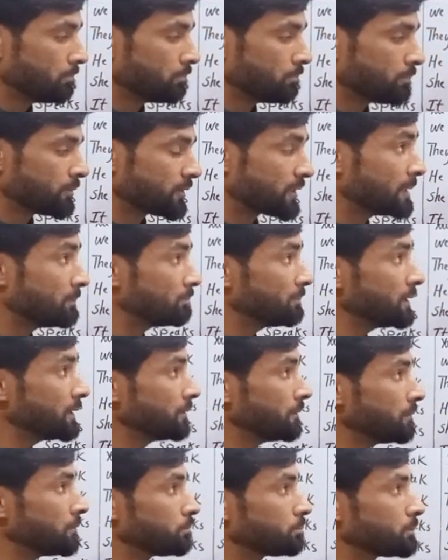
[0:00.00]
Simple
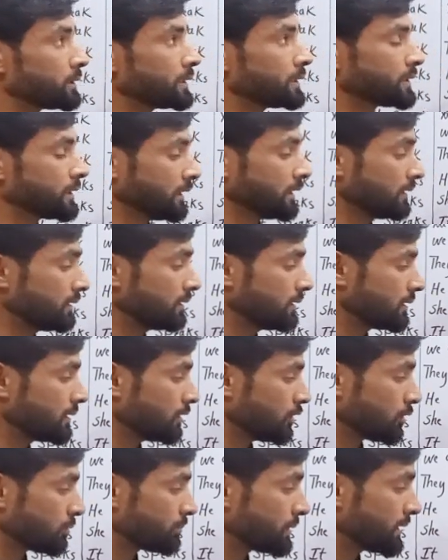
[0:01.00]
present
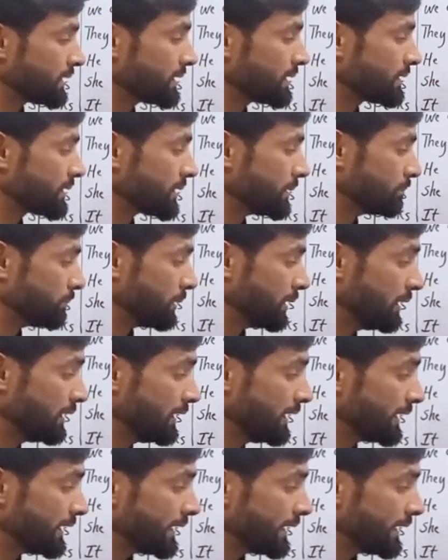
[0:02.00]
or present simple